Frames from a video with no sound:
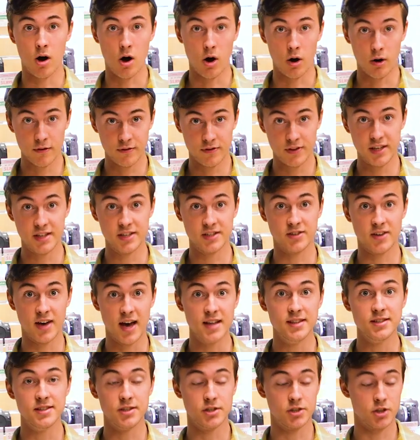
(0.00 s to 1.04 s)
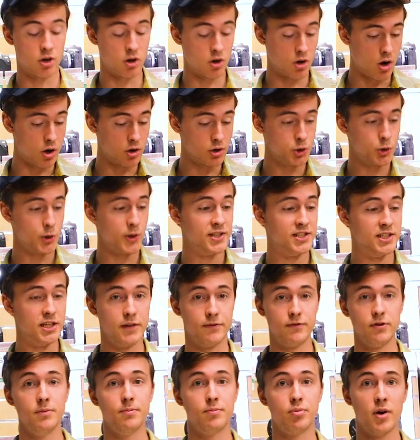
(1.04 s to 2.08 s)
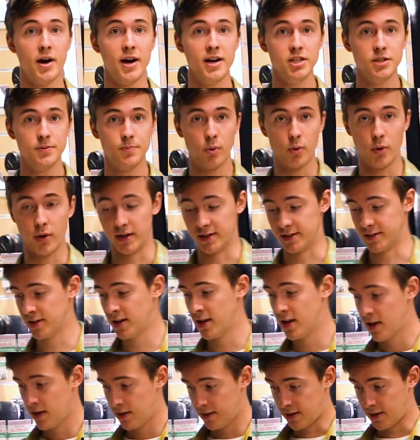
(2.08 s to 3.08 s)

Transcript: All of these lenses are also at different price points.